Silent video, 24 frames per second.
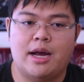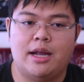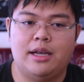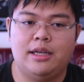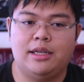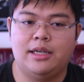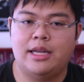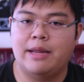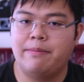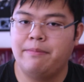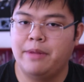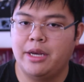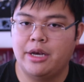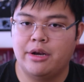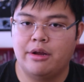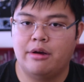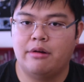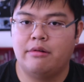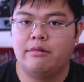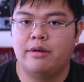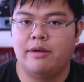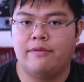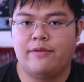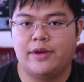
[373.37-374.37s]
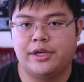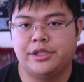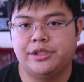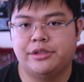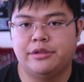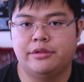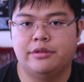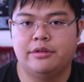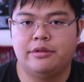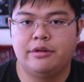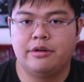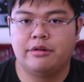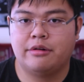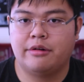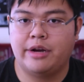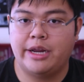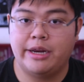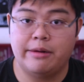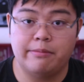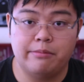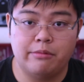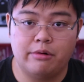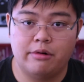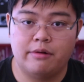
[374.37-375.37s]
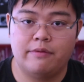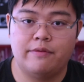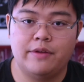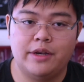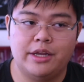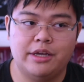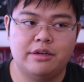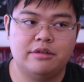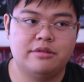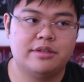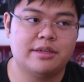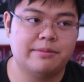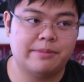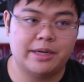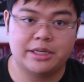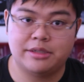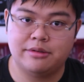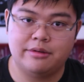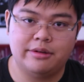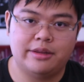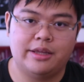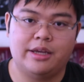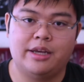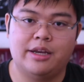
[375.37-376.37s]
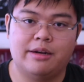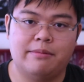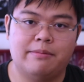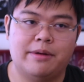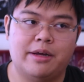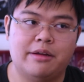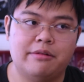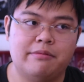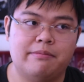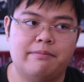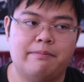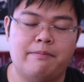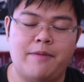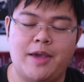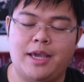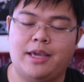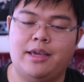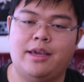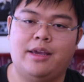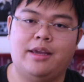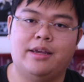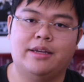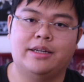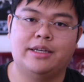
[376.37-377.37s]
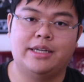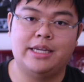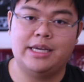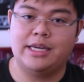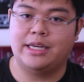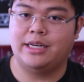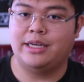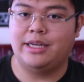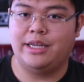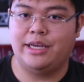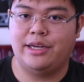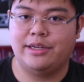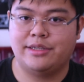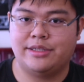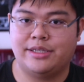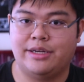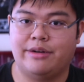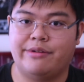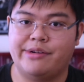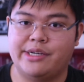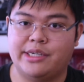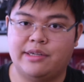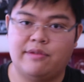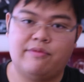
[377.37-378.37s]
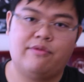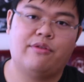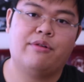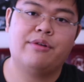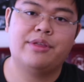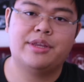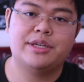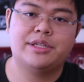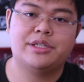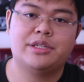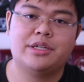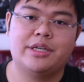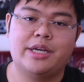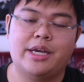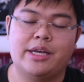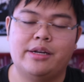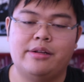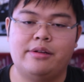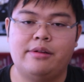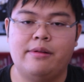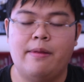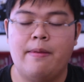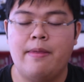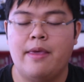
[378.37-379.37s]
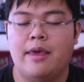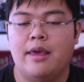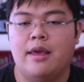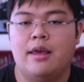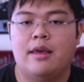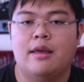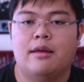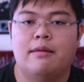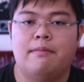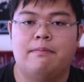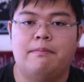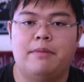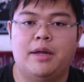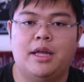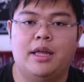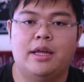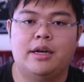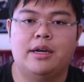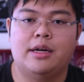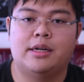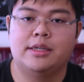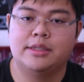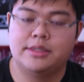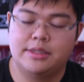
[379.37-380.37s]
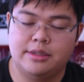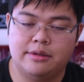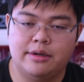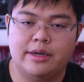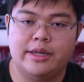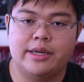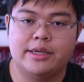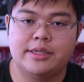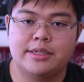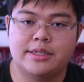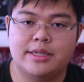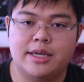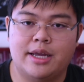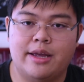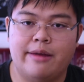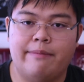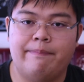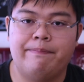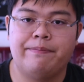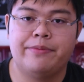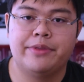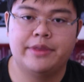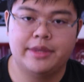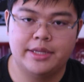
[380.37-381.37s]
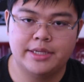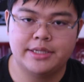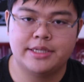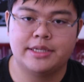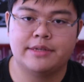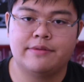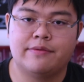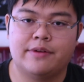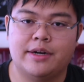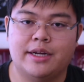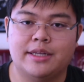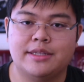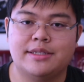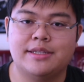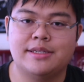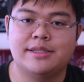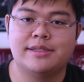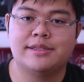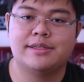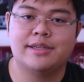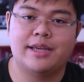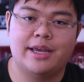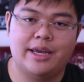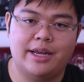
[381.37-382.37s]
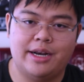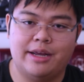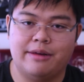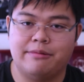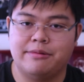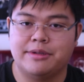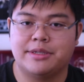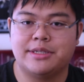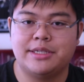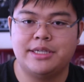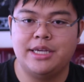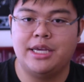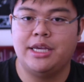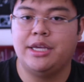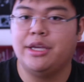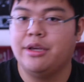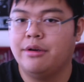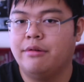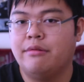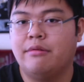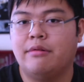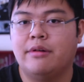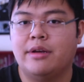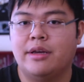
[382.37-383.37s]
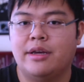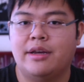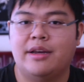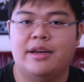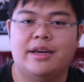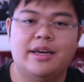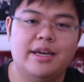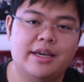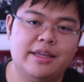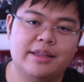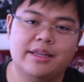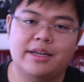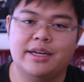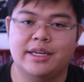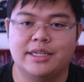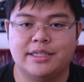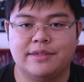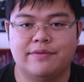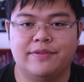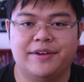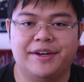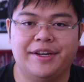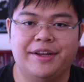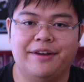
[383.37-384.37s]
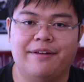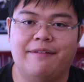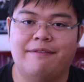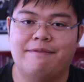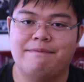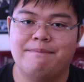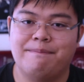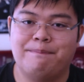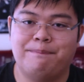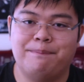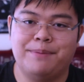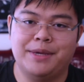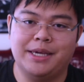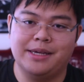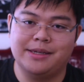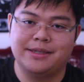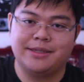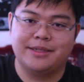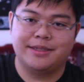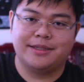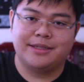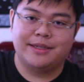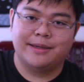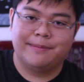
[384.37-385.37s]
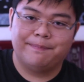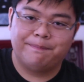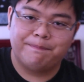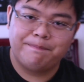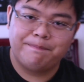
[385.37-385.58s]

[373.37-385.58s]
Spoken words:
Let me know if I should create more videos. I'm actually thinking about making a D&D series for this channel. But until next time, this is Francis, and I will see you in the next video. Peace.